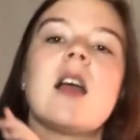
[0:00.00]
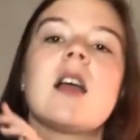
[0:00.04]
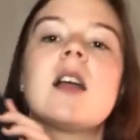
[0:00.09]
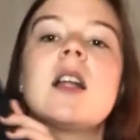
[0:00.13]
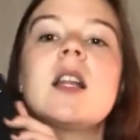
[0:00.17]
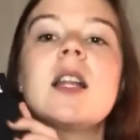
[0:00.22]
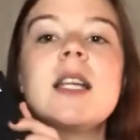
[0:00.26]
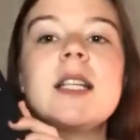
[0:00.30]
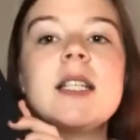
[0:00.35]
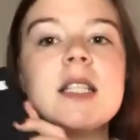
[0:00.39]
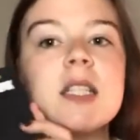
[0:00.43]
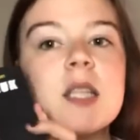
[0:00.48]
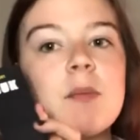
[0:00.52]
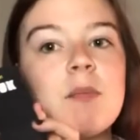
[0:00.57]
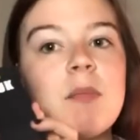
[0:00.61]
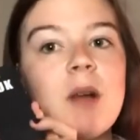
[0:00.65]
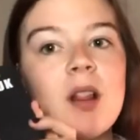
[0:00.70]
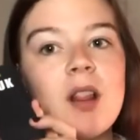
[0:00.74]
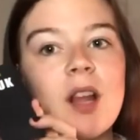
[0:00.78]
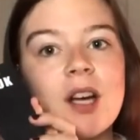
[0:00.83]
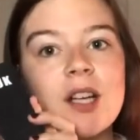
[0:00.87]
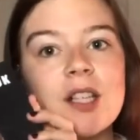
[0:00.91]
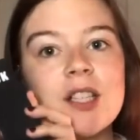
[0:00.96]
Clint
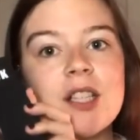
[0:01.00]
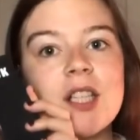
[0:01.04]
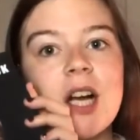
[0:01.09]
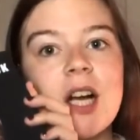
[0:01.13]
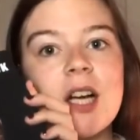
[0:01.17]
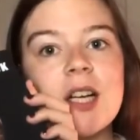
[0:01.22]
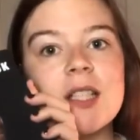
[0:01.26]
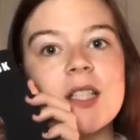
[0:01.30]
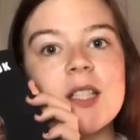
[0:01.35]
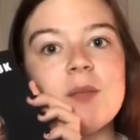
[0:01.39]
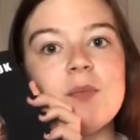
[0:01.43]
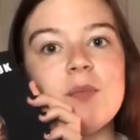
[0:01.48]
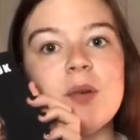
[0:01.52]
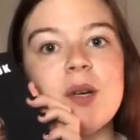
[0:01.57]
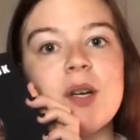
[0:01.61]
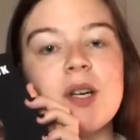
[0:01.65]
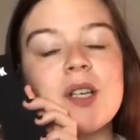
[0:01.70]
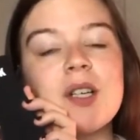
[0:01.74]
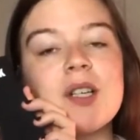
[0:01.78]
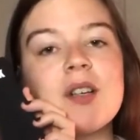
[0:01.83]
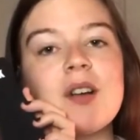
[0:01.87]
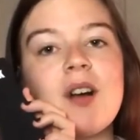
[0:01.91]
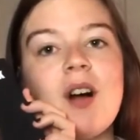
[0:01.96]
Malarchuk's
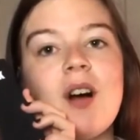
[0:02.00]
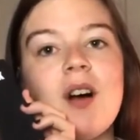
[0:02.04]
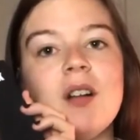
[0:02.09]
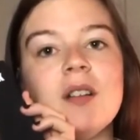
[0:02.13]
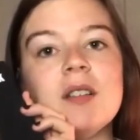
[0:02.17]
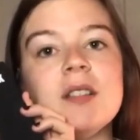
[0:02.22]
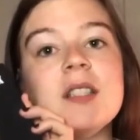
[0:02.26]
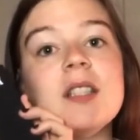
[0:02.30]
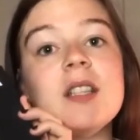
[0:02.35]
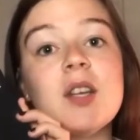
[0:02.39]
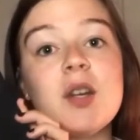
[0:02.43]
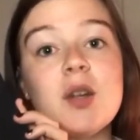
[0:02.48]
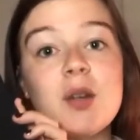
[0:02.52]
book called The